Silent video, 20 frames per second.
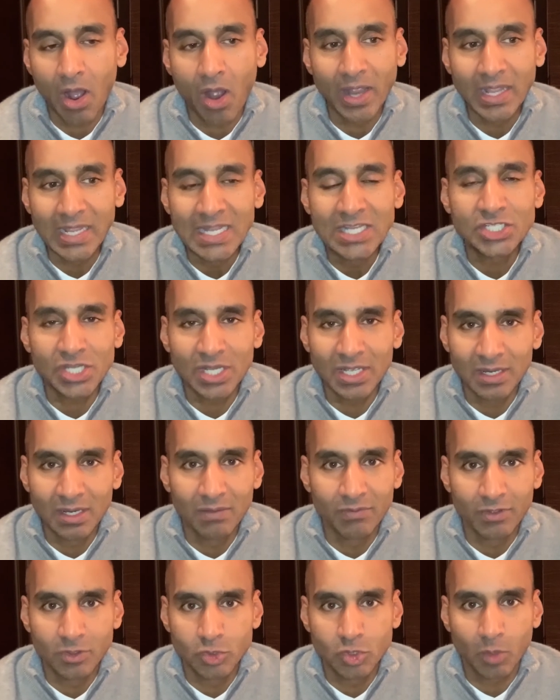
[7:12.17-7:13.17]
each
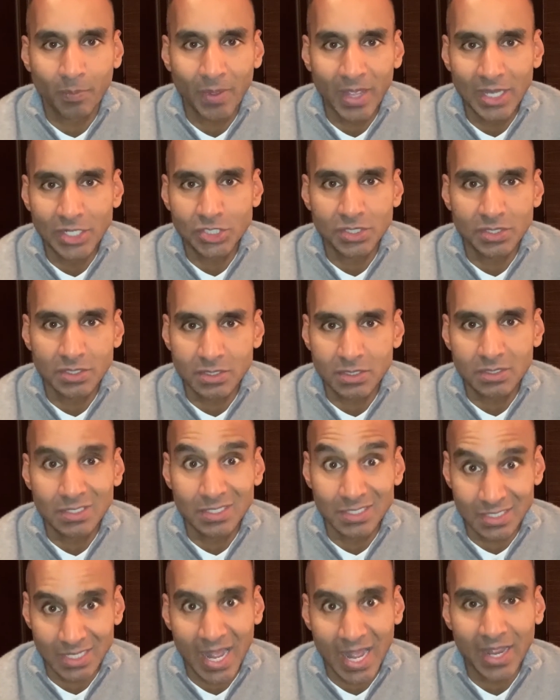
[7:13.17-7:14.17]
individual patient's
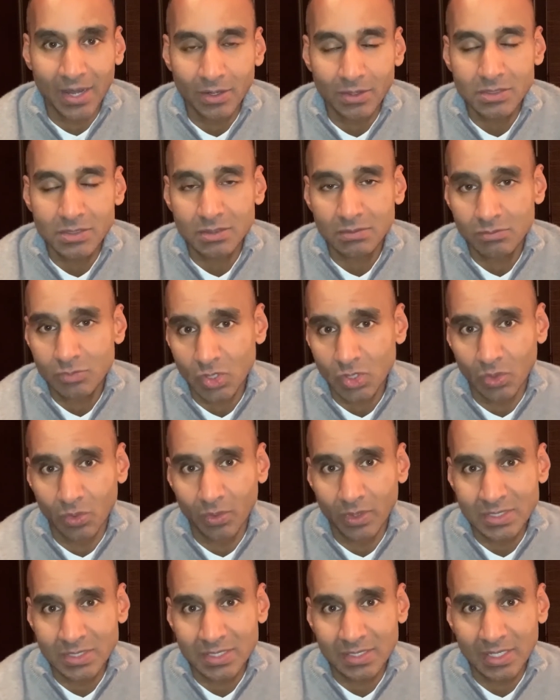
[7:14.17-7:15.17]
desires,
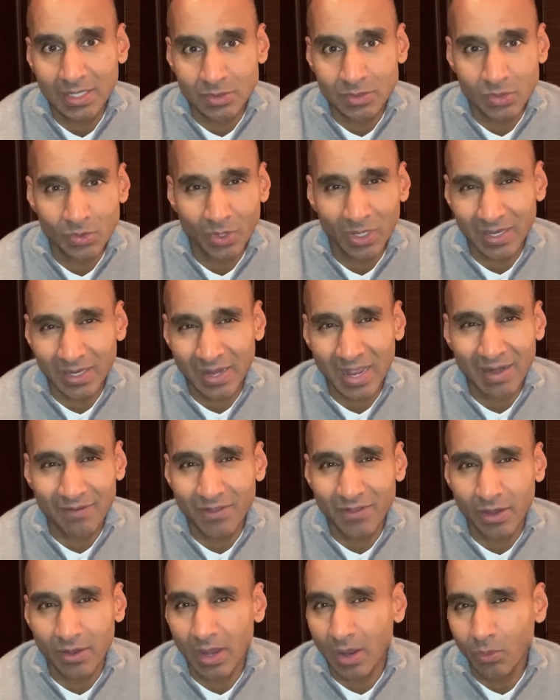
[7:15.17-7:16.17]
so it's really kind of
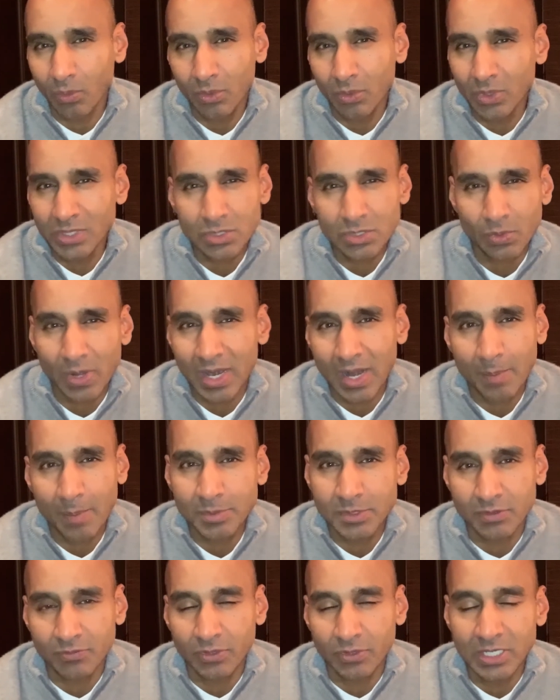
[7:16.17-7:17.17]
figuring out, well, what's the right
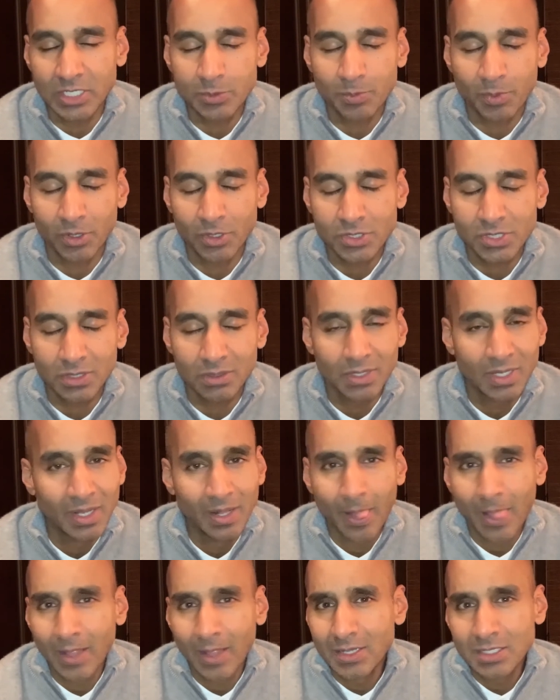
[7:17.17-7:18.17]
option for each person.
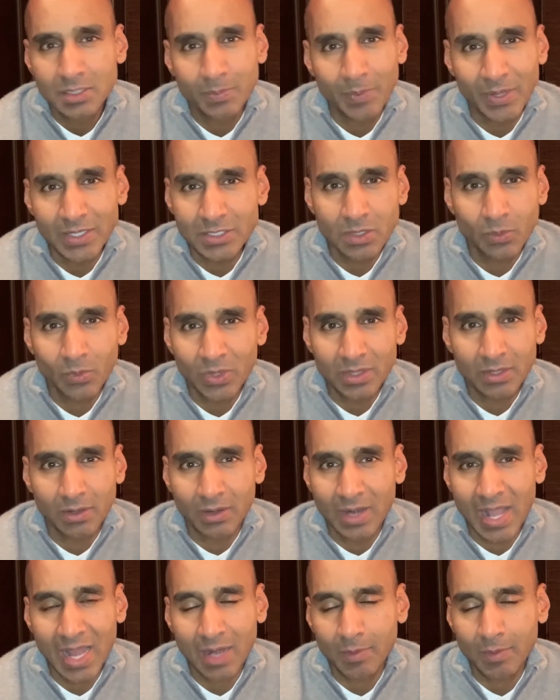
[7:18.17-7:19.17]
Depends on what their
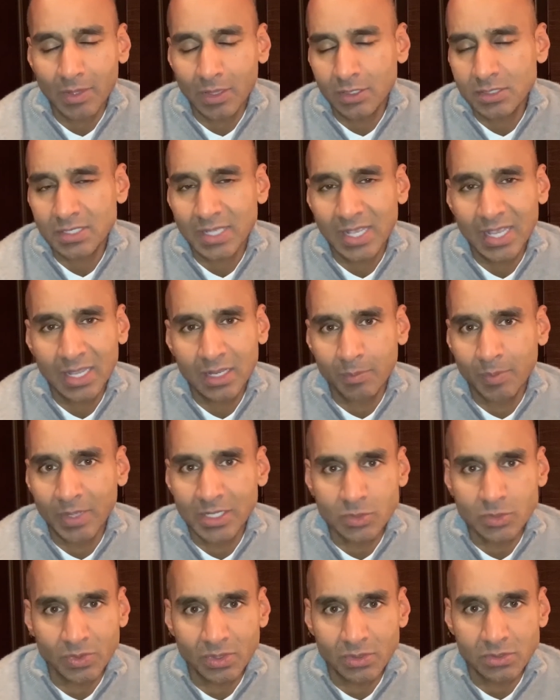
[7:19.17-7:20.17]
anatomy looks like. It
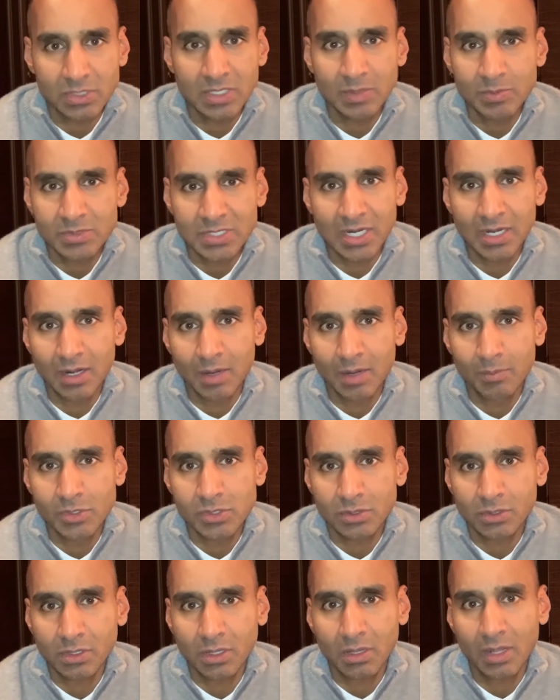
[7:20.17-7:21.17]
depends what their sleep study
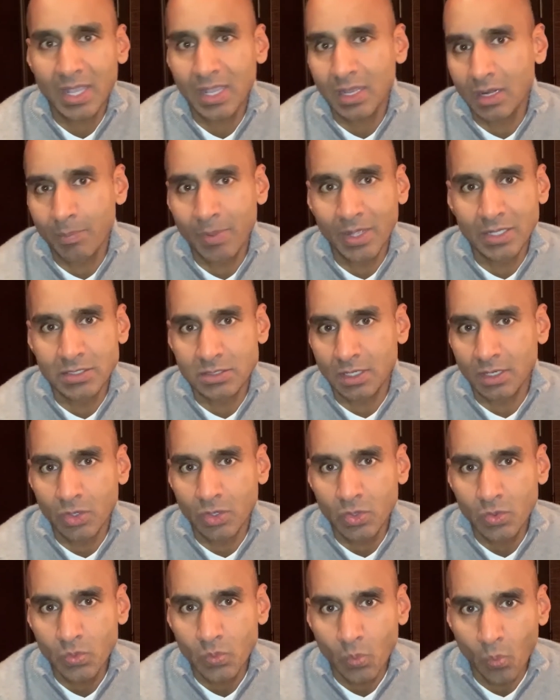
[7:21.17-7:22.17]
numbers look like. It depends on
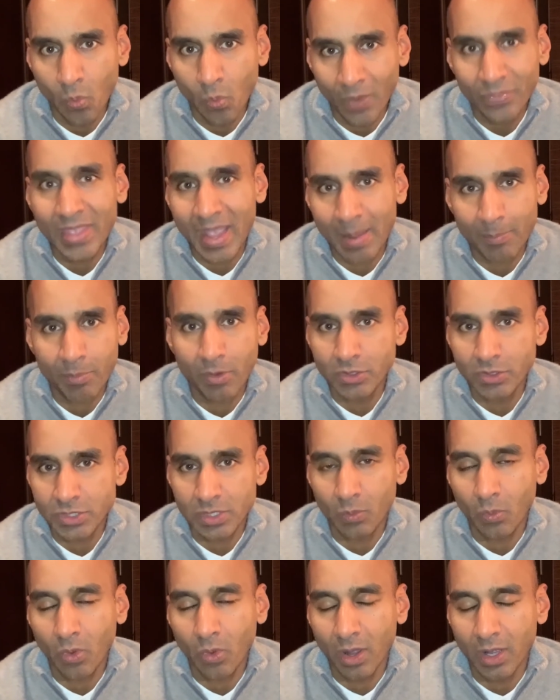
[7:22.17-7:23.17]
what that
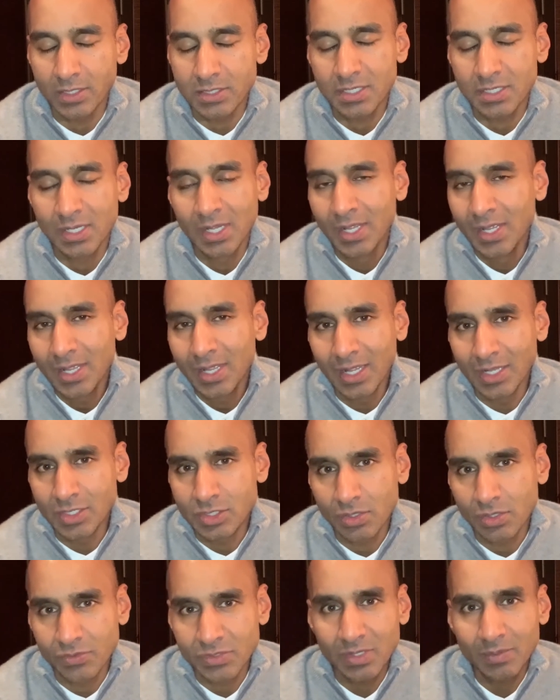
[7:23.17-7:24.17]
person wants. And
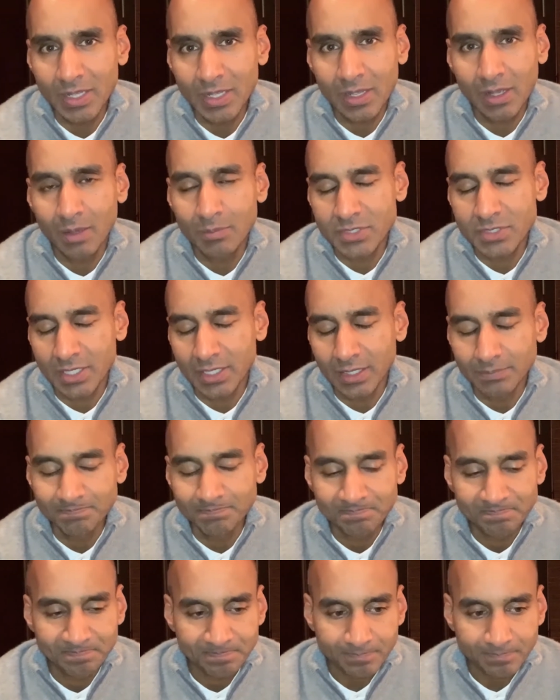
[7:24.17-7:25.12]
so if somebody comes in